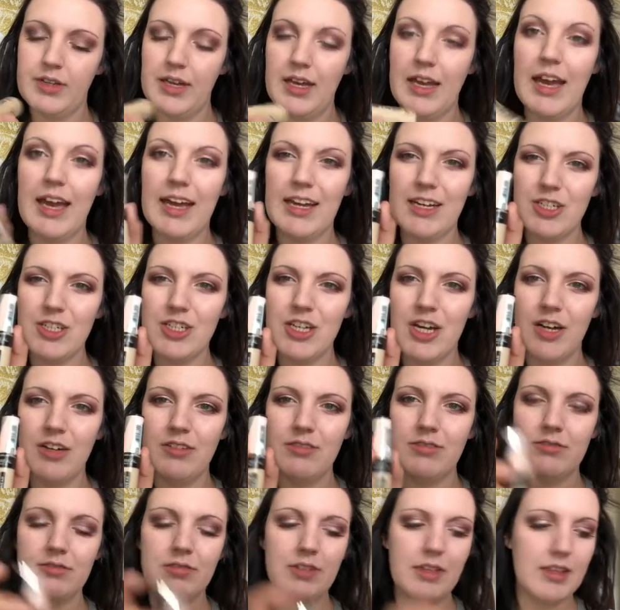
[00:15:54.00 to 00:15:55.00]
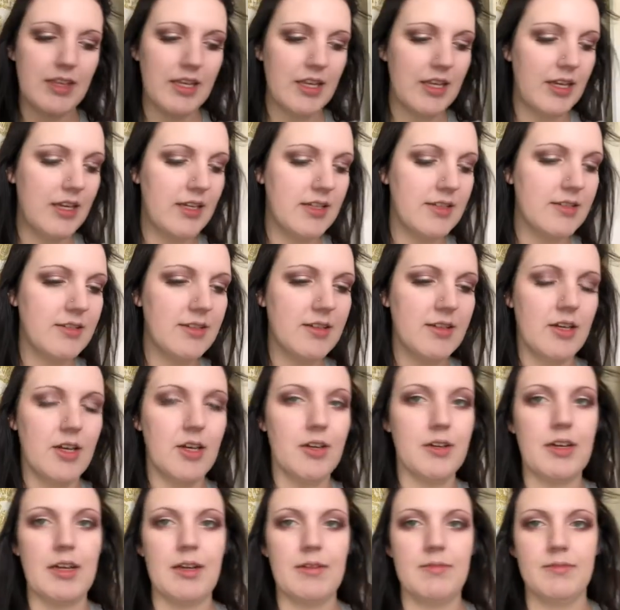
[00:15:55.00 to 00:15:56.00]
Eggshell, I think it is.
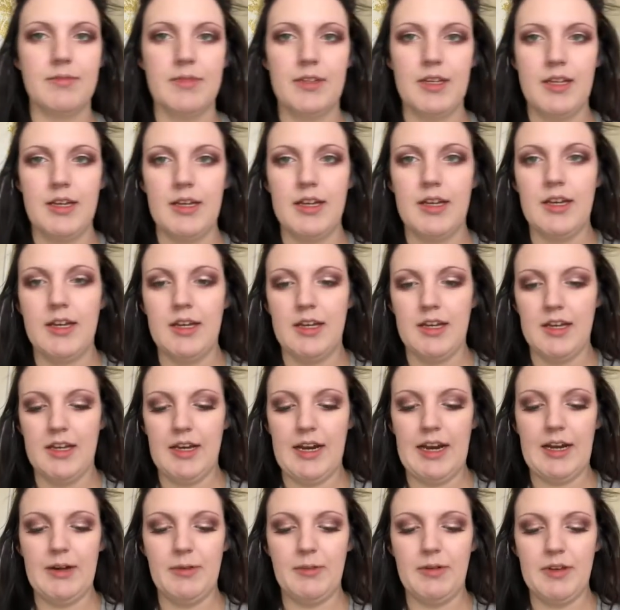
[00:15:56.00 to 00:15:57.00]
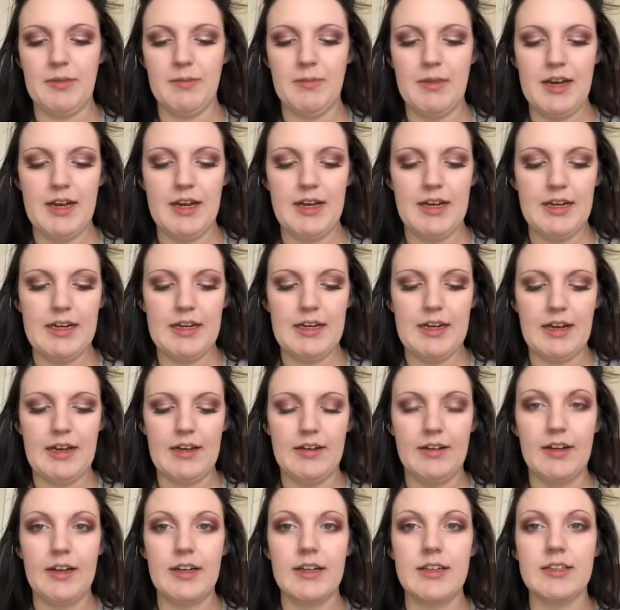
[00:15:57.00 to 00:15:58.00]
Okay. And with mine, I
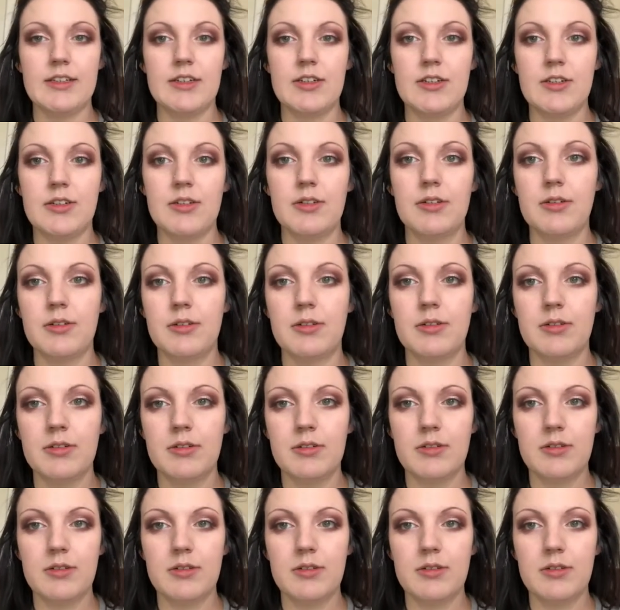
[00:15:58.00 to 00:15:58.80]
like to do